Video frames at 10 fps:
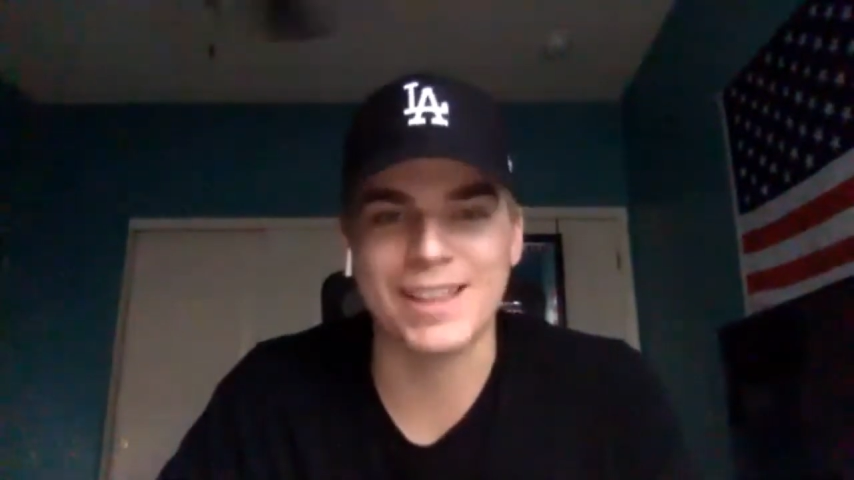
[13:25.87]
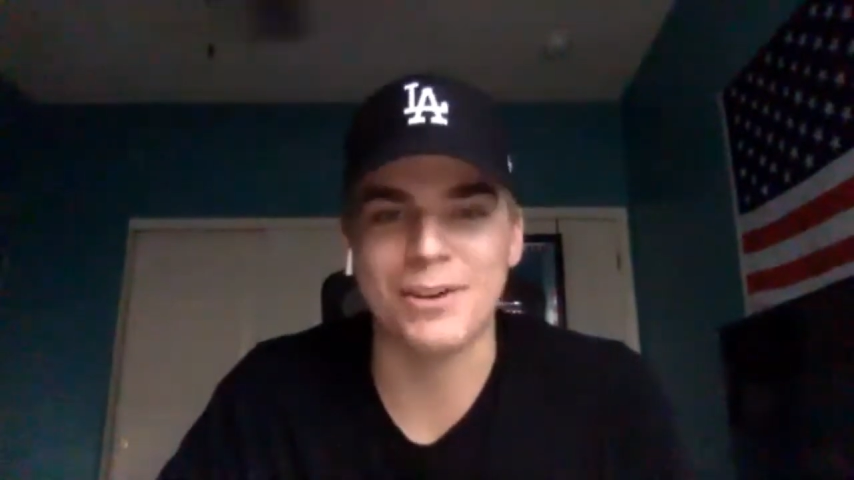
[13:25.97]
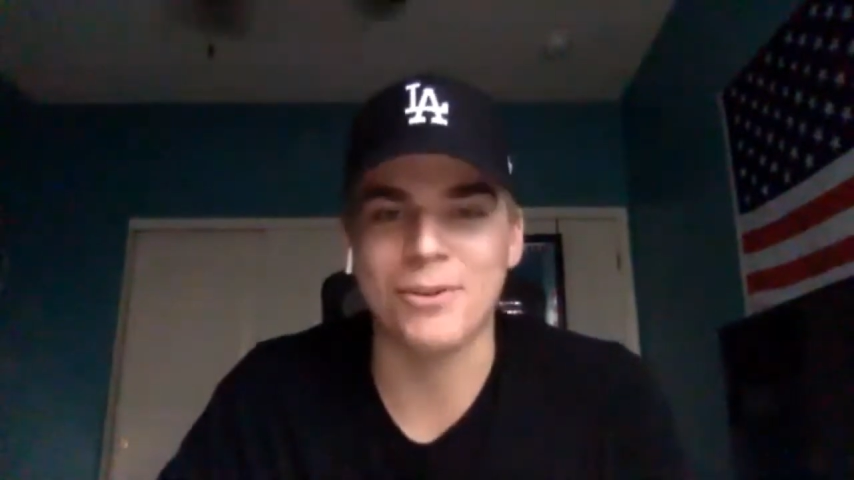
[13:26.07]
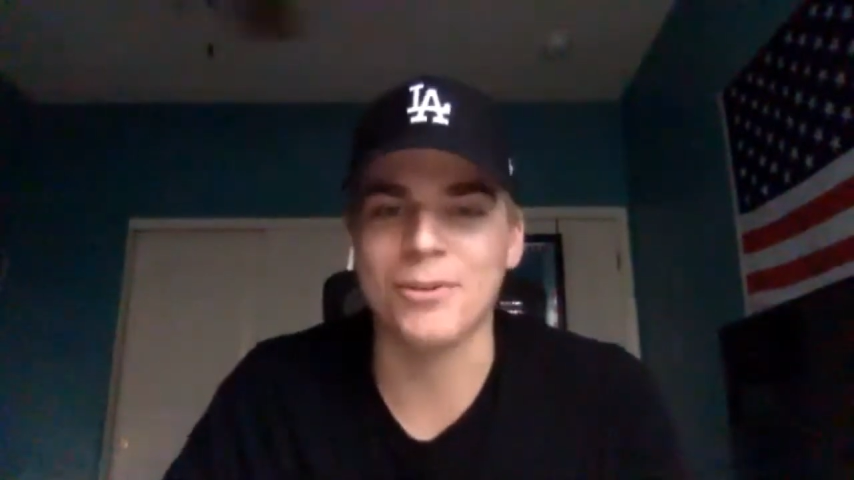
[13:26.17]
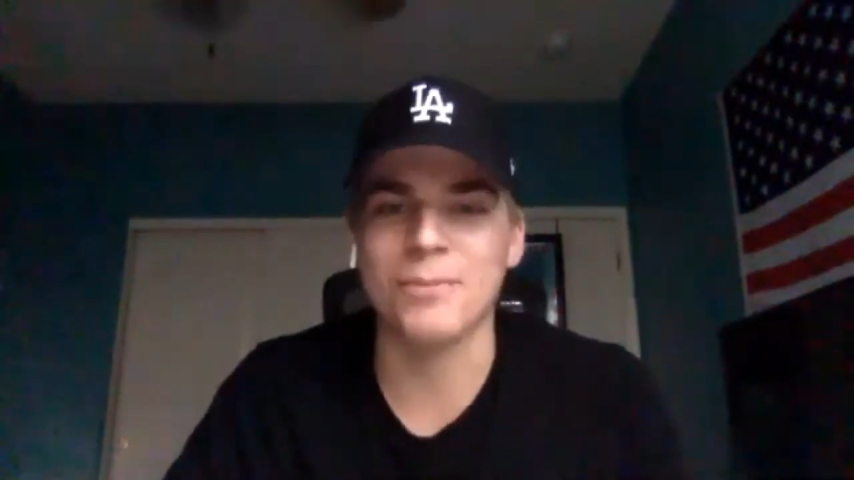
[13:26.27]

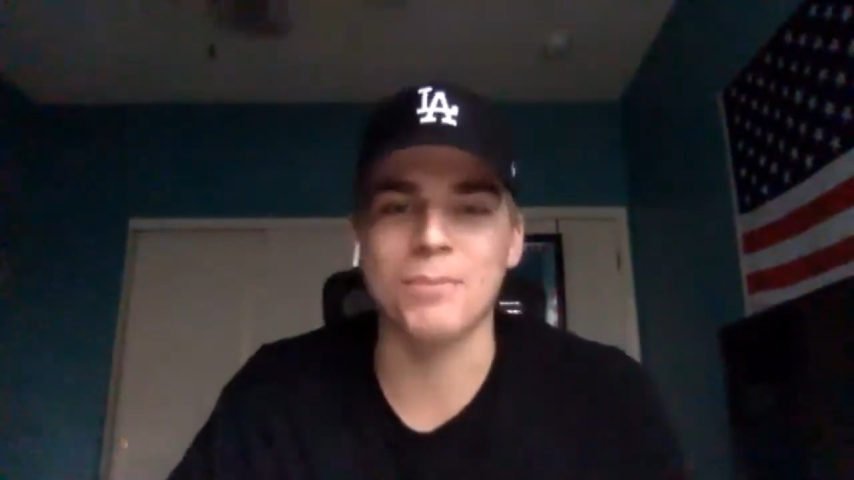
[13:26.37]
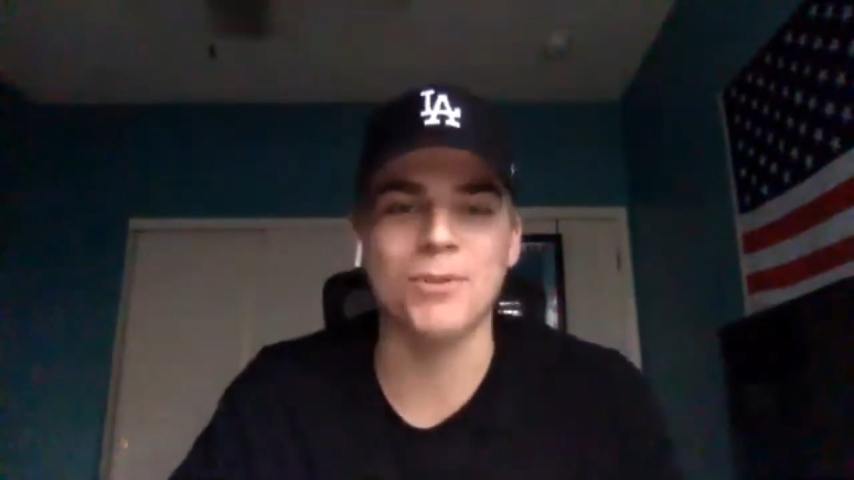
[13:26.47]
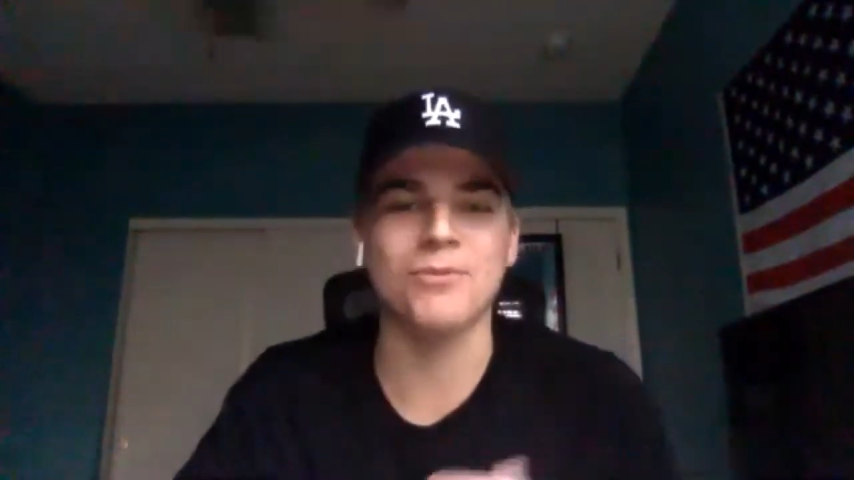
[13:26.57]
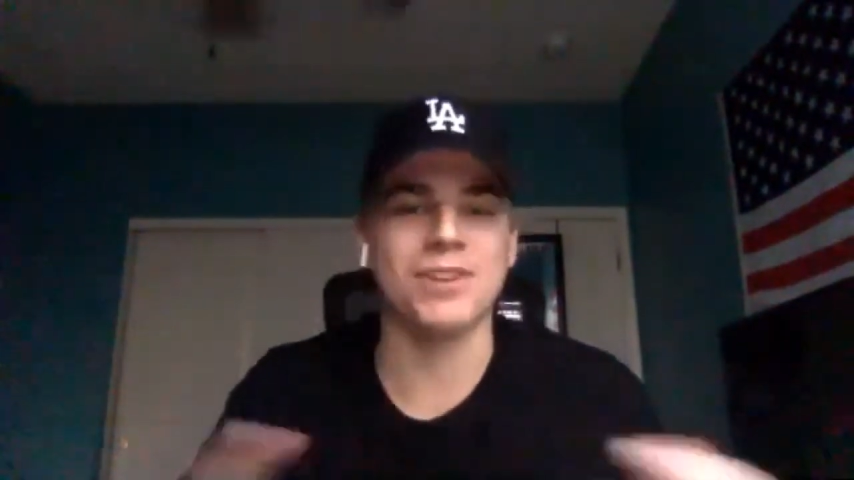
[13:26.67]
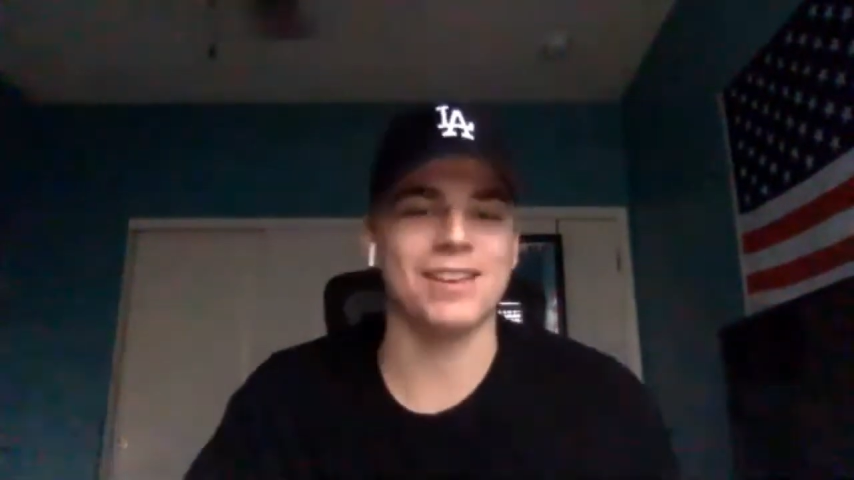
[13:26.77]
That whole
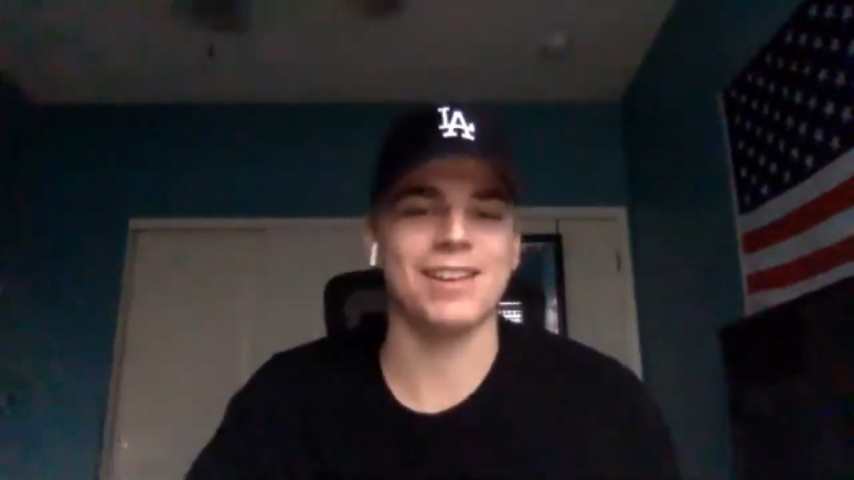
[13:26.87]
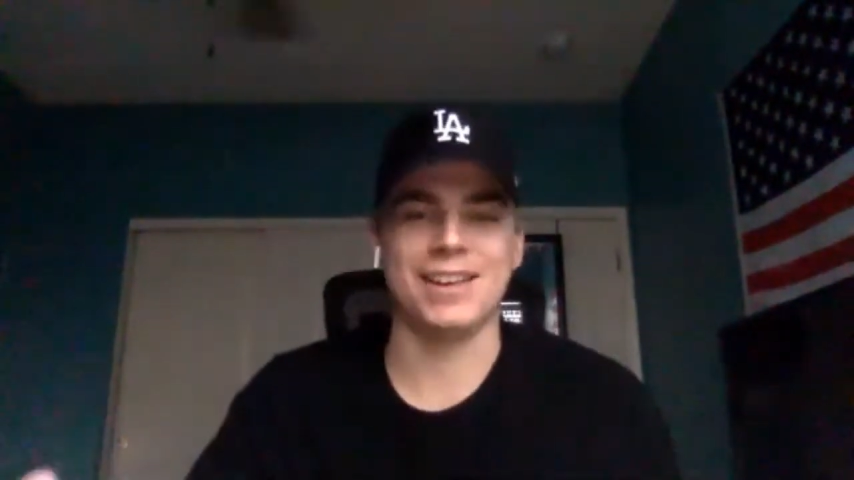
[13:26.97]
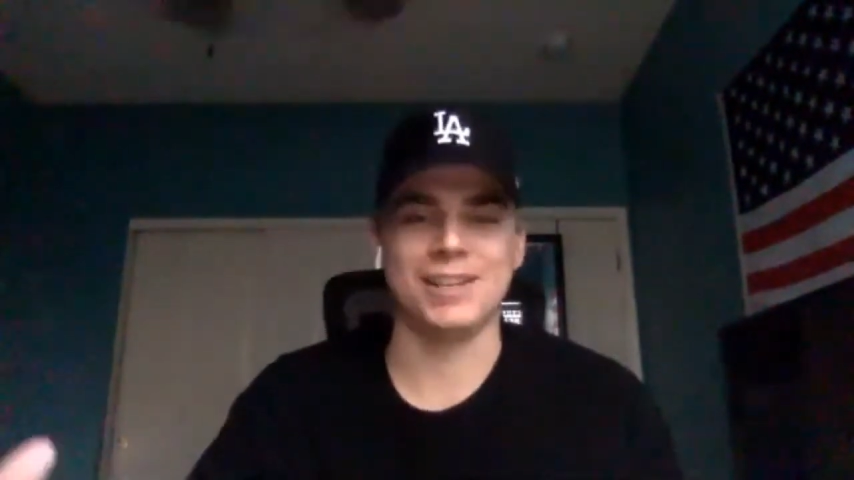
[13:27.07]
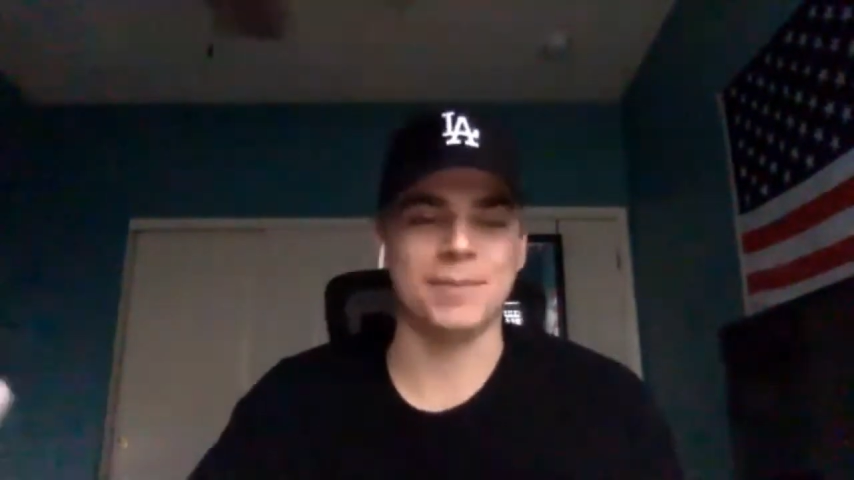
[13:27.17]
movie,